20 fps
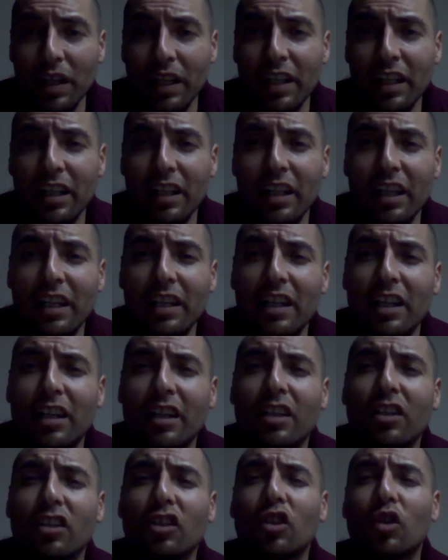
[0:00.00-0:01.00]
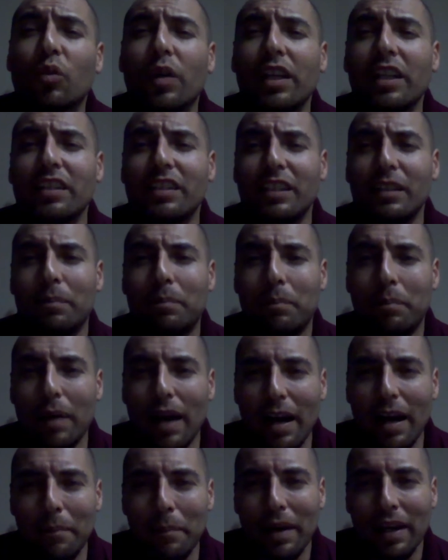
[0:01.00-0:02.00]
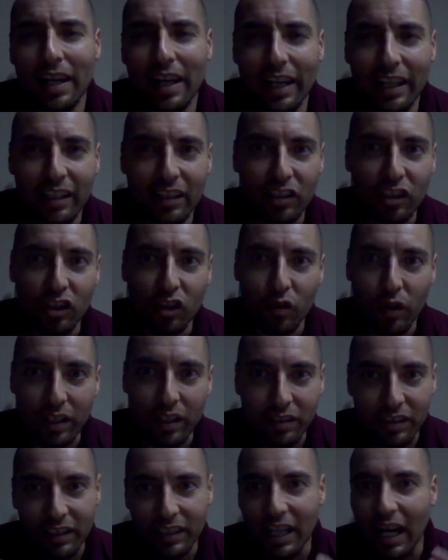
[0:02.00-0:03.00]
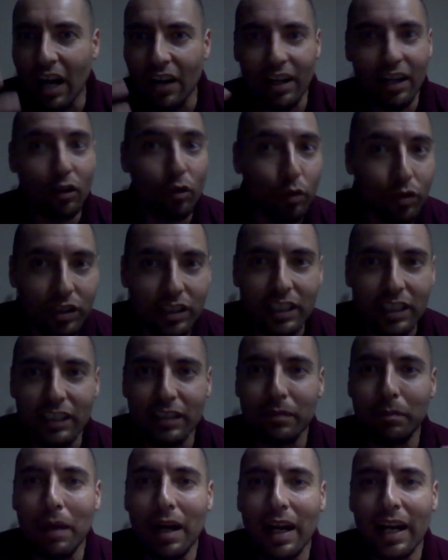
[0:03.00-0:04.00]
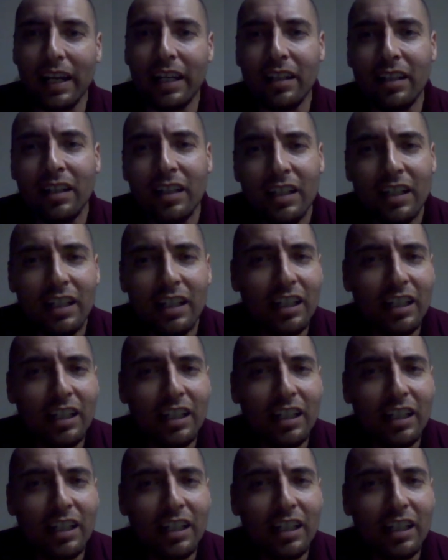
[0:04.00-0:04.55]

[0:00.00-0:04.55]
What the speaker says: and you really see Batman like stressing out and losing his mind,